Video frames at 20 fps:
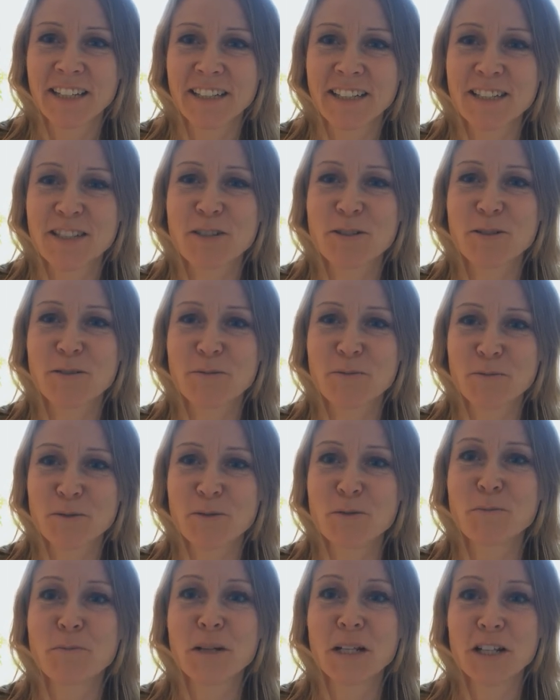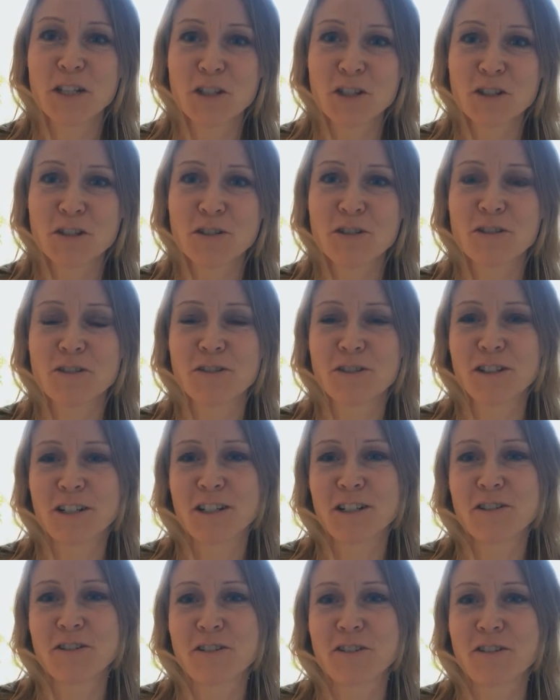is to build a strong
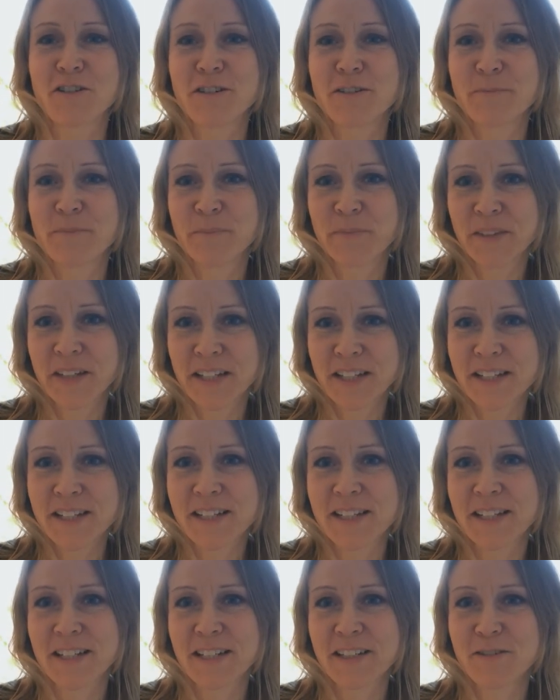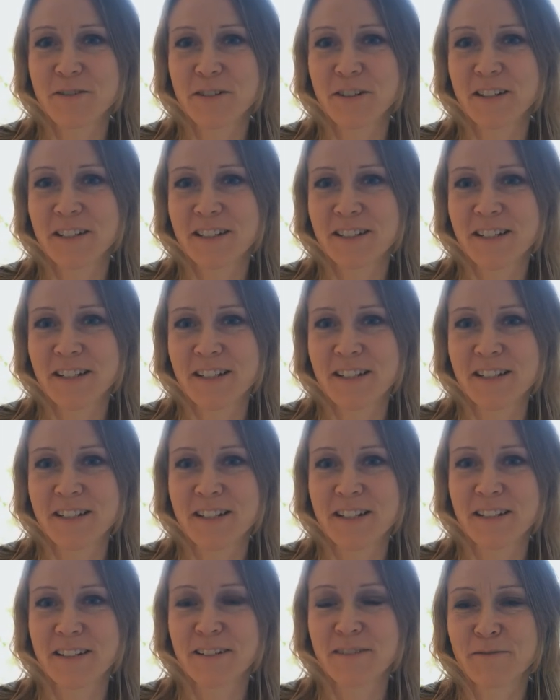culture inside the
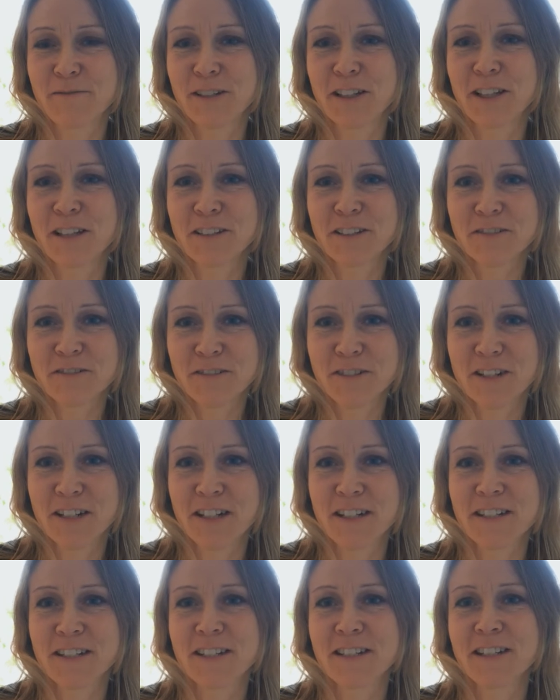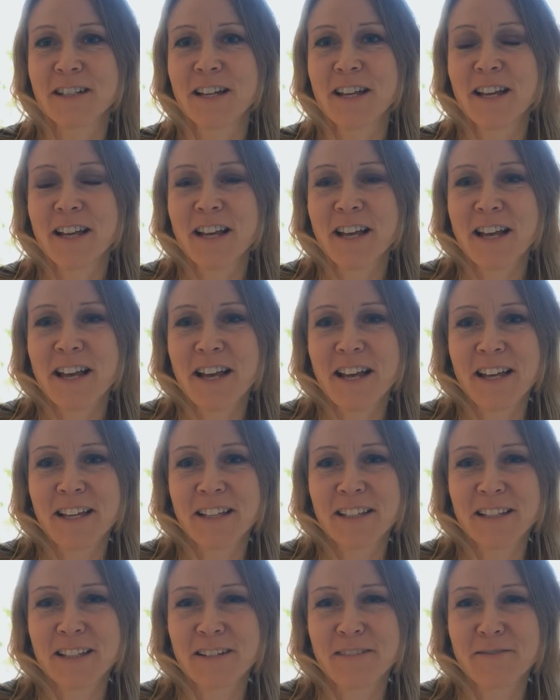organization with a lot of trust
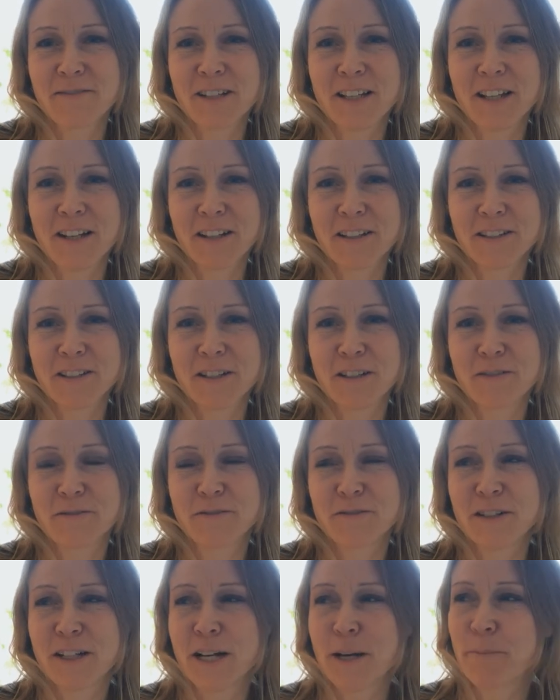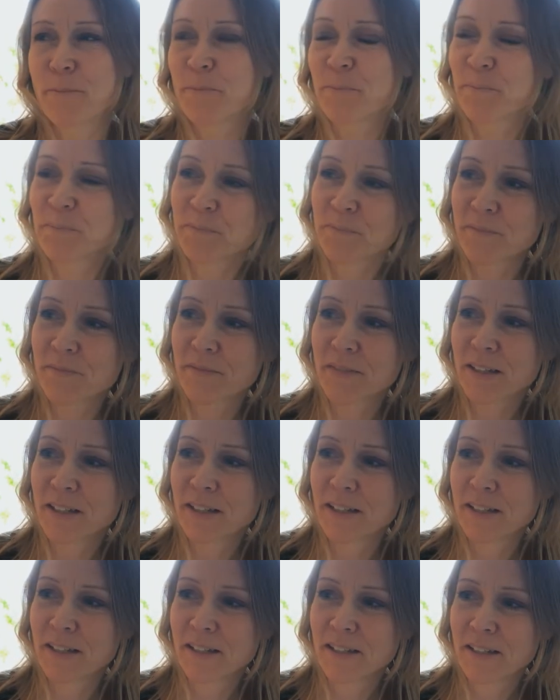and with a lot of
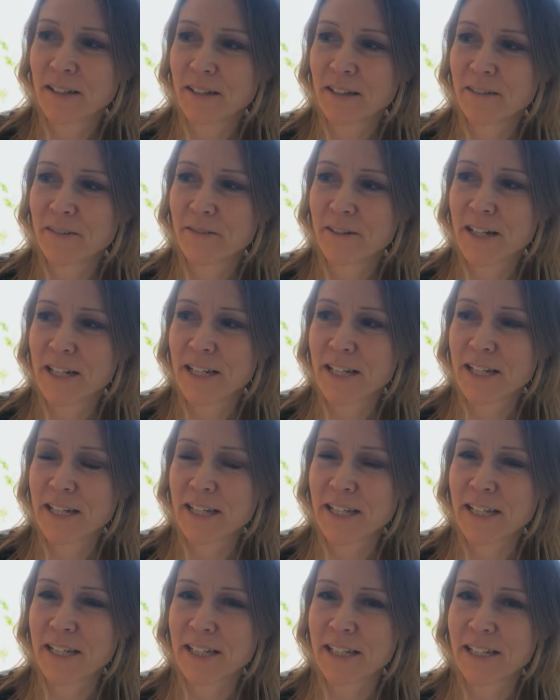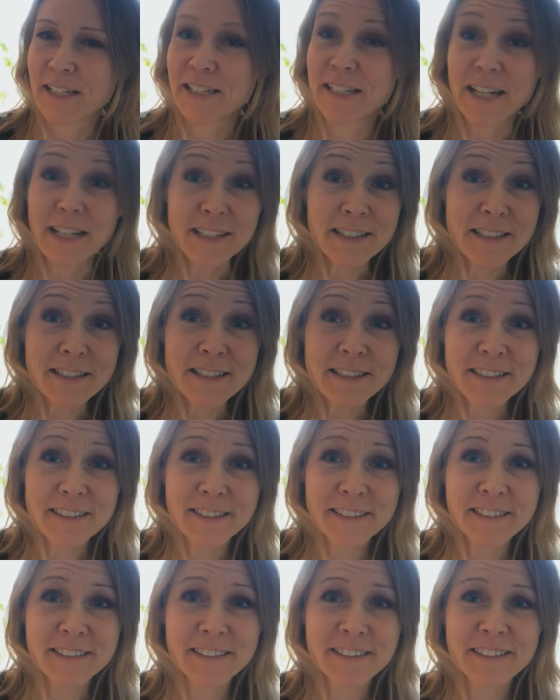really guts
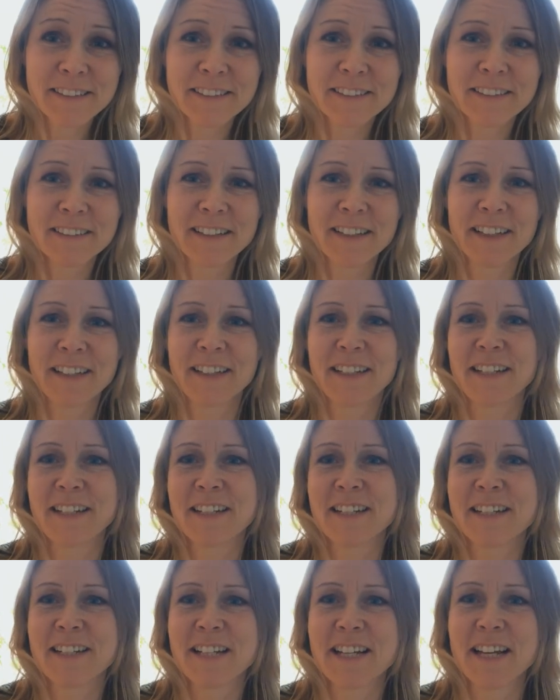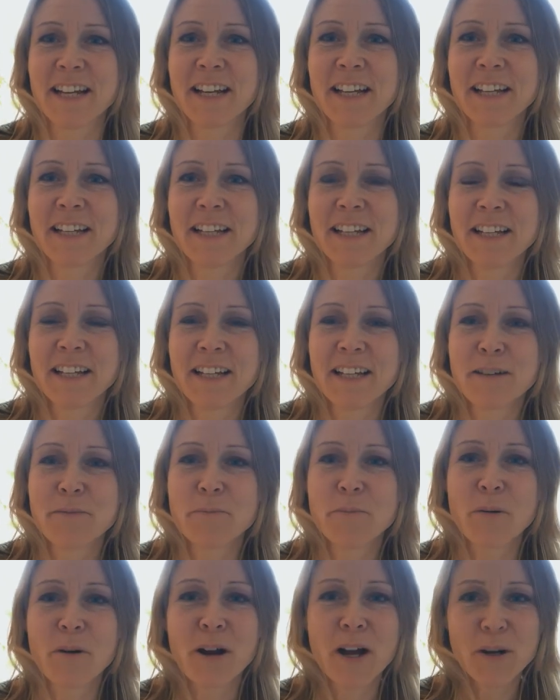and
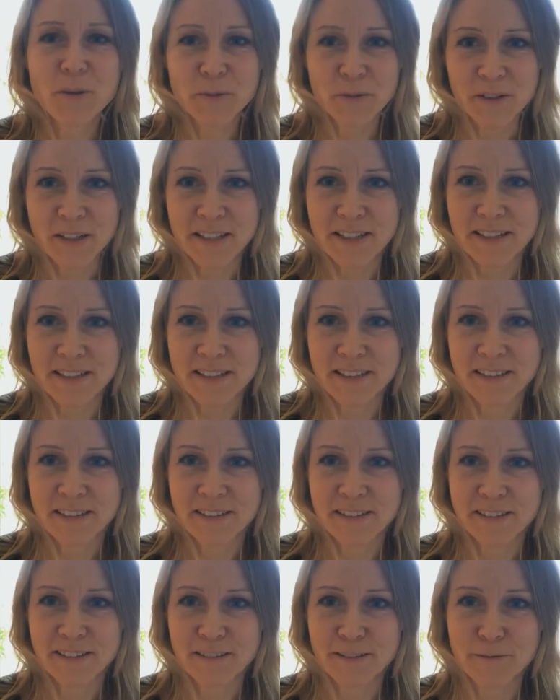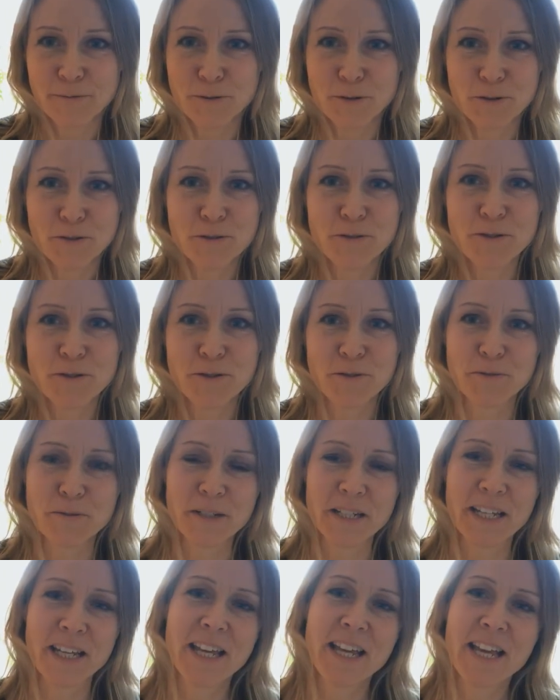proudness of what you're
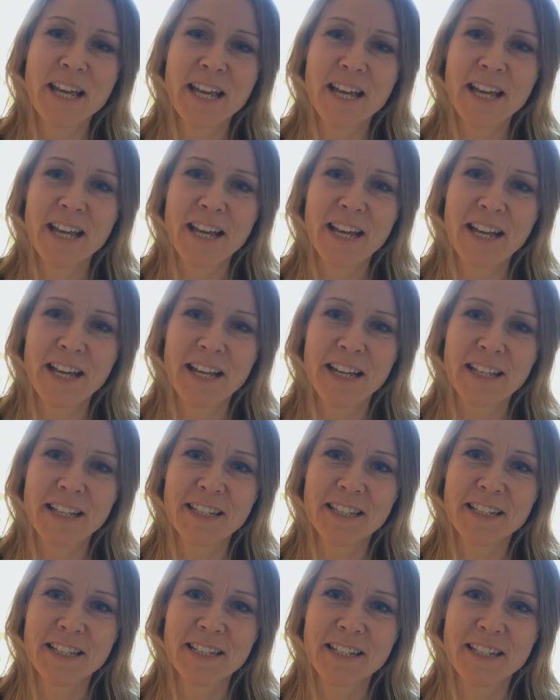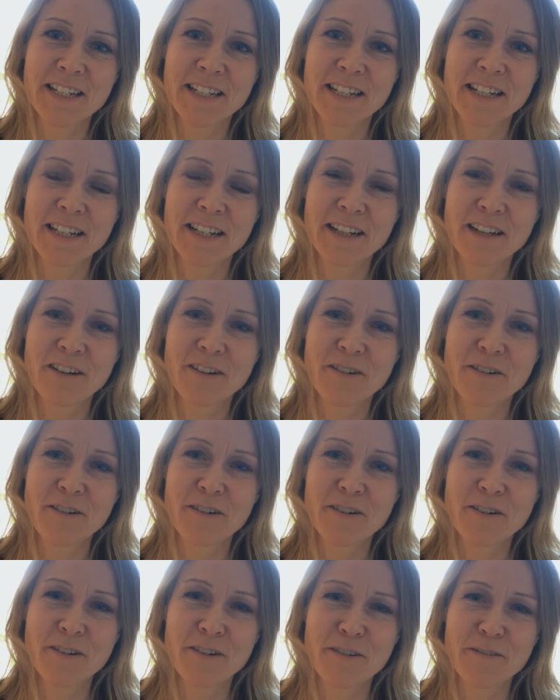doing, and
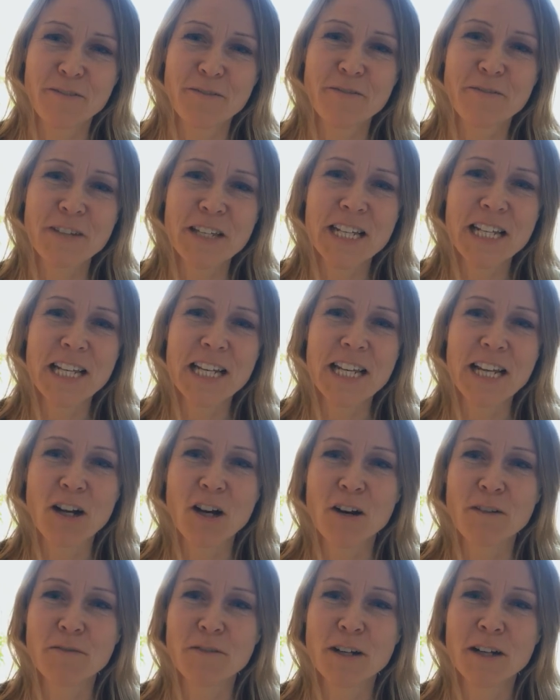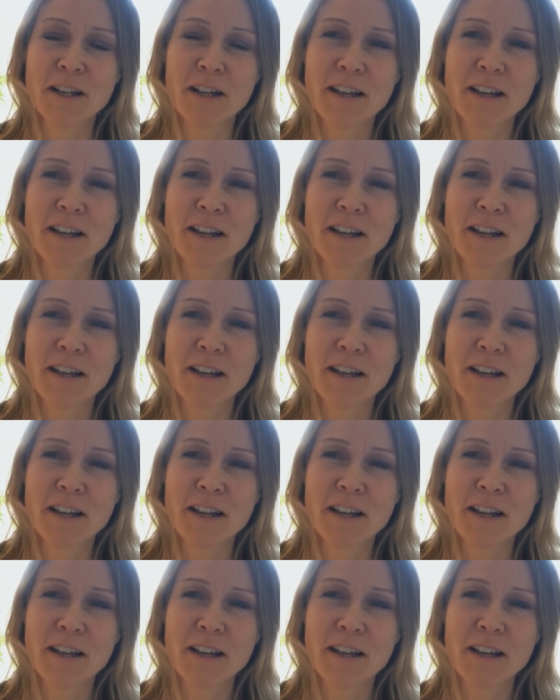a feeling of